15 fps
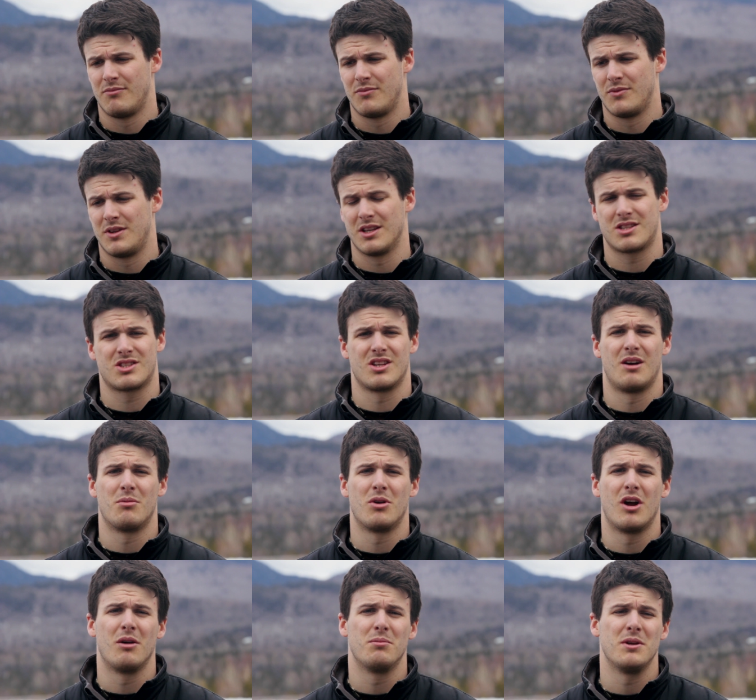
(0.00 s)
This summer,
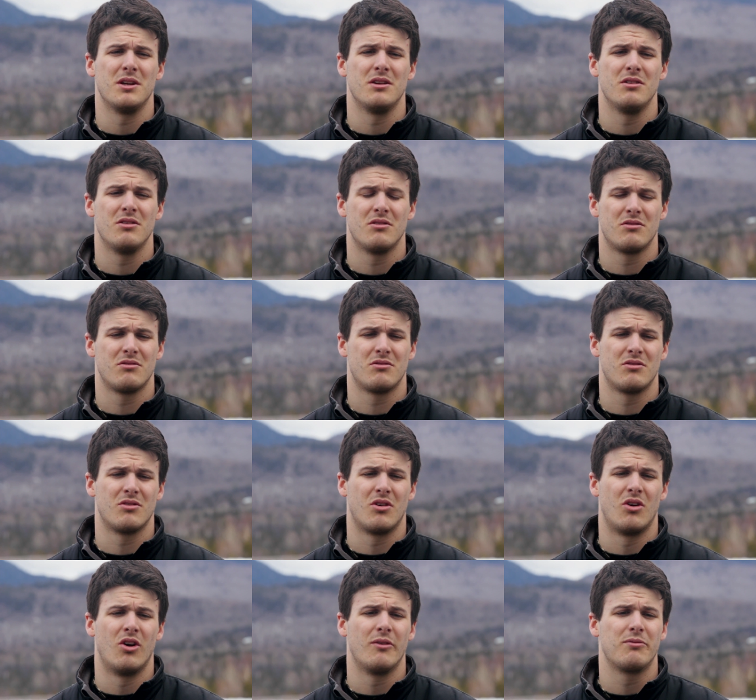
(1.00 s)
I'll be
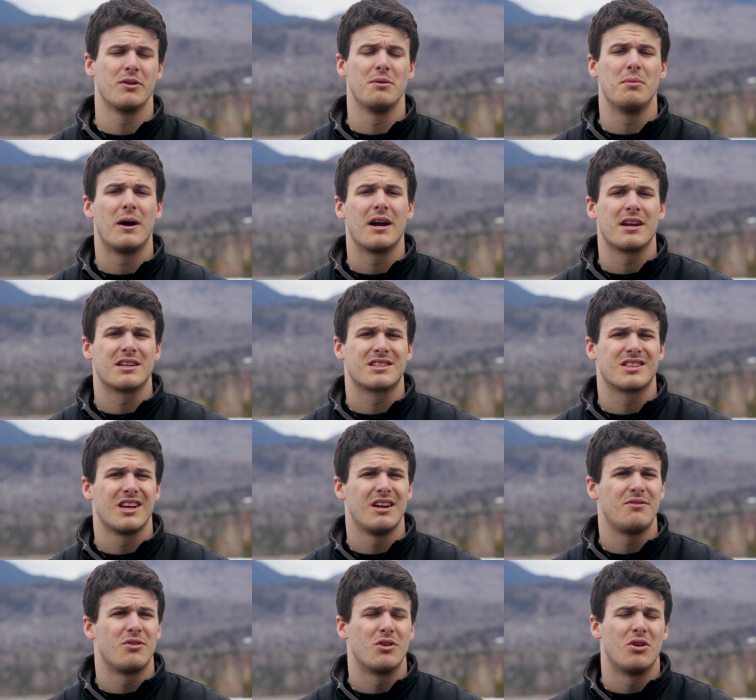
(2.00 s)
hopefully buying a sled
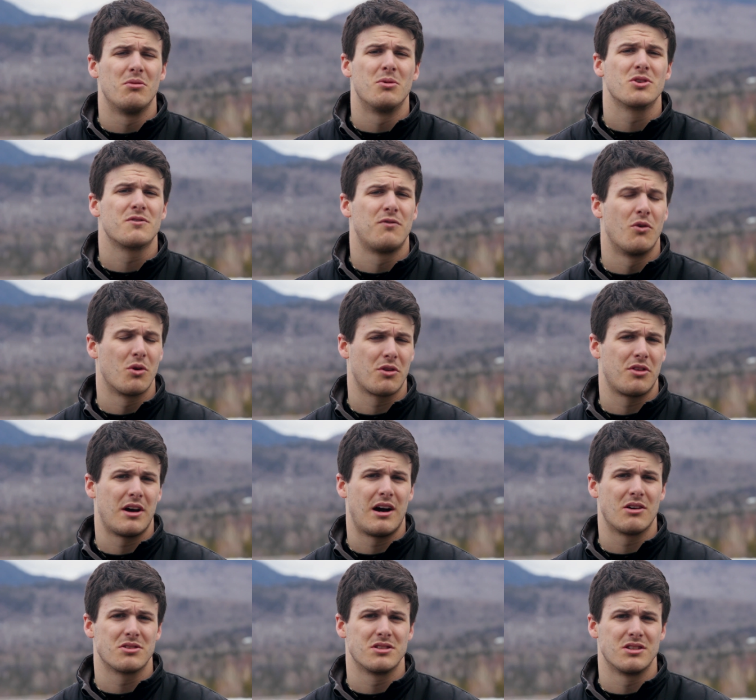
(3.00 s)
for almost
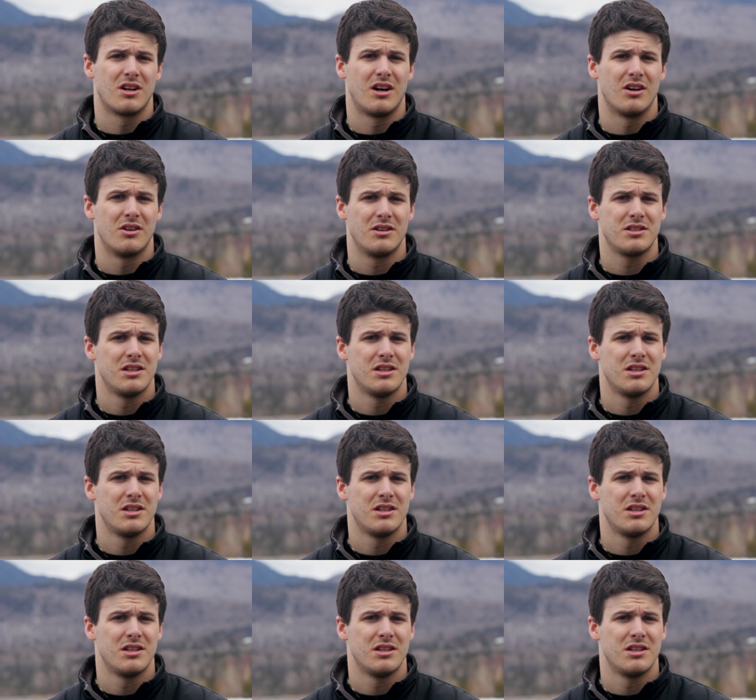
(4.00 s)
$4,000.